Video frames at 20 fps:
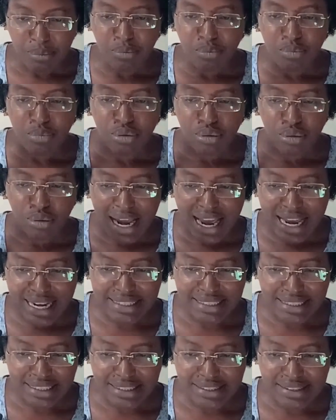
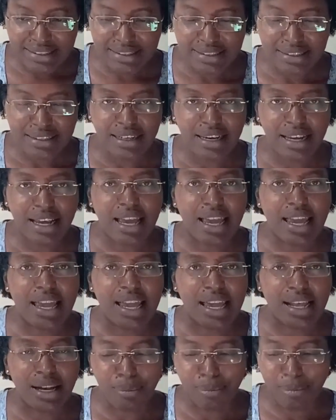practice,
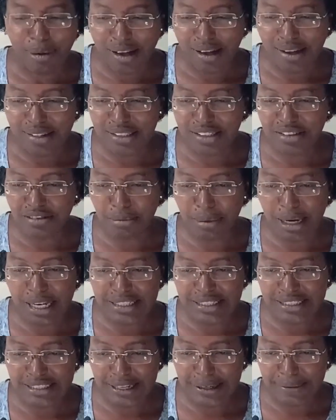and a positive
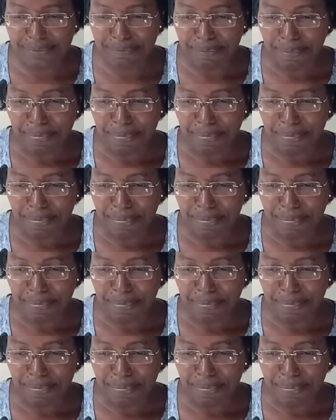mindset.